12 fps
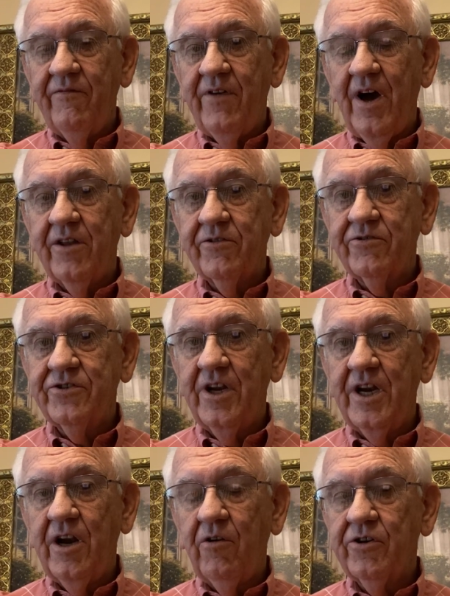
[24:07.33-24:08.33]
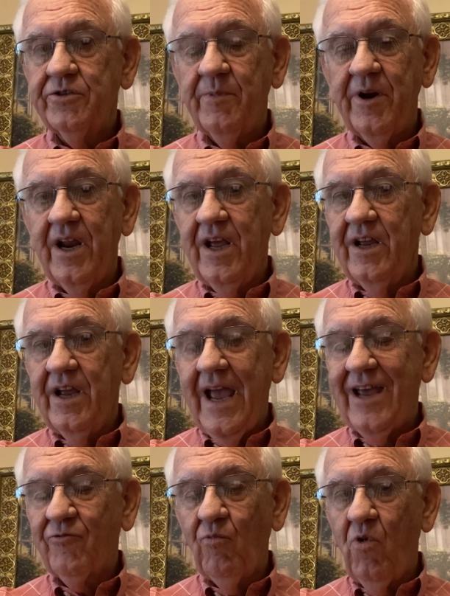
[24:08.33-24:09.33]
Father, Son, and Holy Spirit
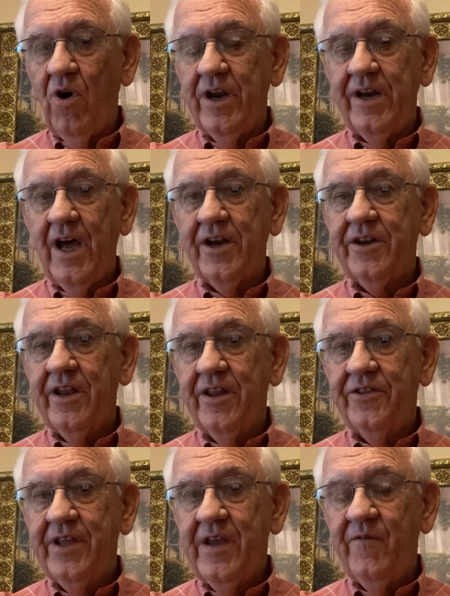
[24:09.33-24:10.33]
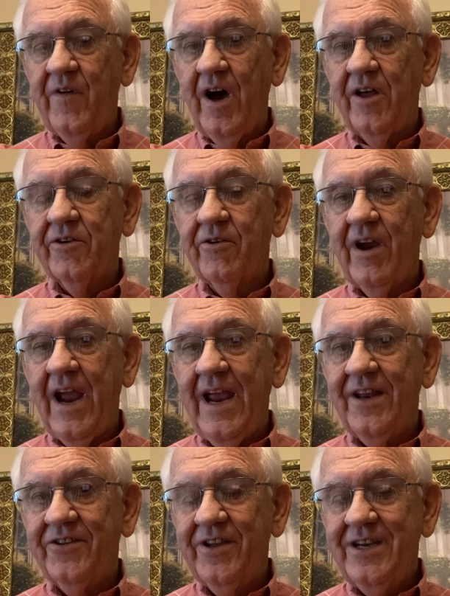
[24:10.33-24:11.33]
as one, not the Father
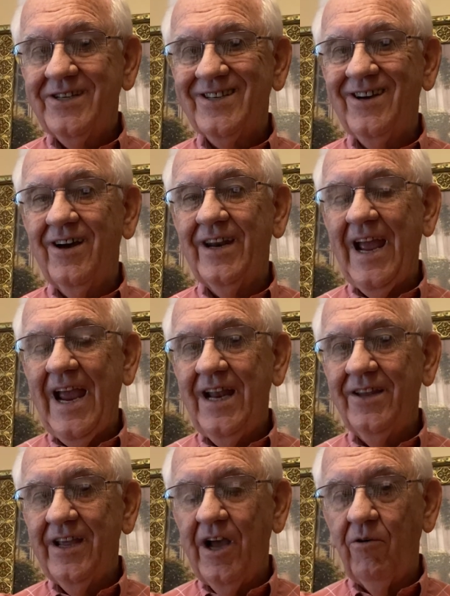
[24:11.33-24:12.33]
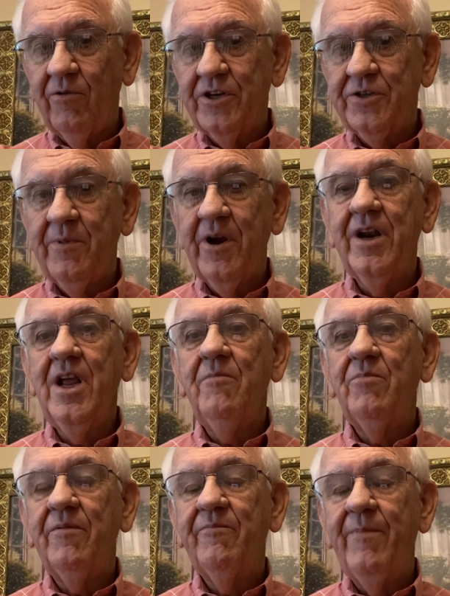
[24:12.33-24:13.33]
and the Son and the Holy Spirit,
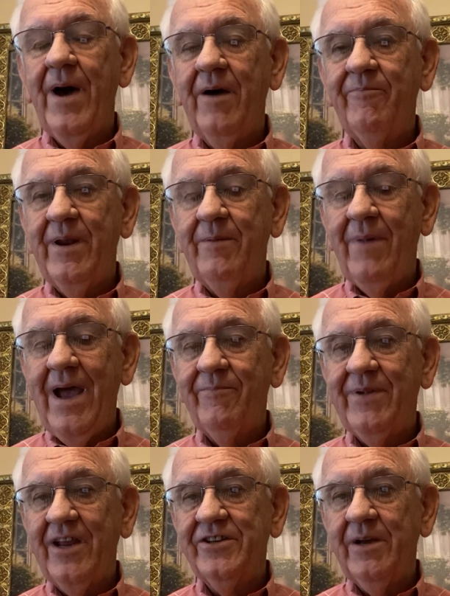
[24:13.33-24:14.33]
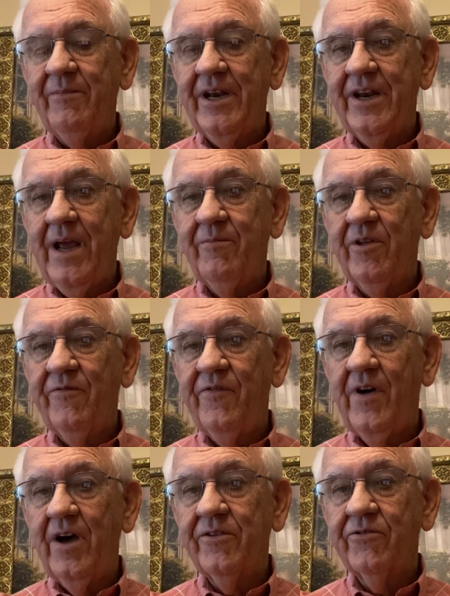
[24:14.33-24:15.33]
but baptizing them in the name of the
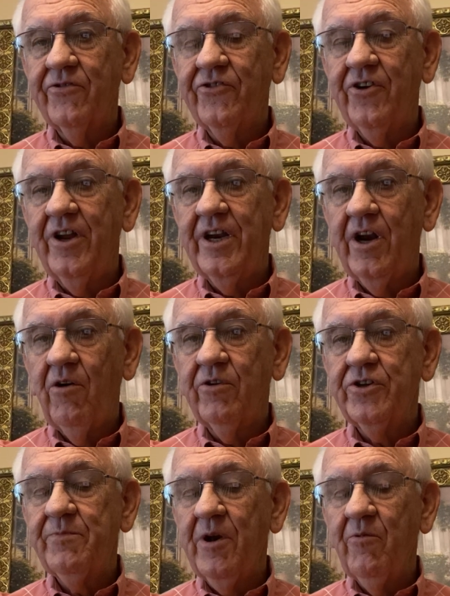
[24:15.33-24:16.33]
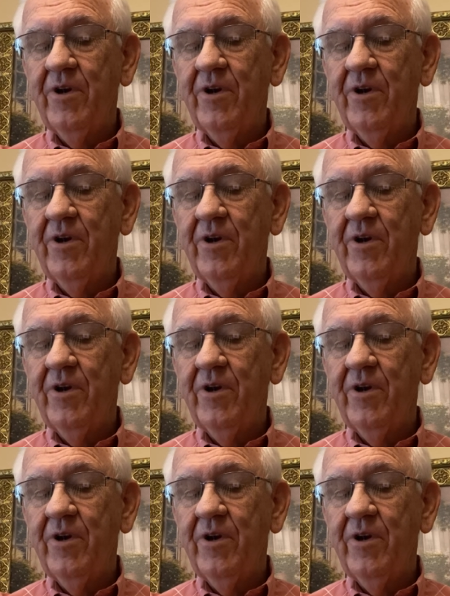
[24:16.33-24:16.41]
Father, Son, and Holy Spirit.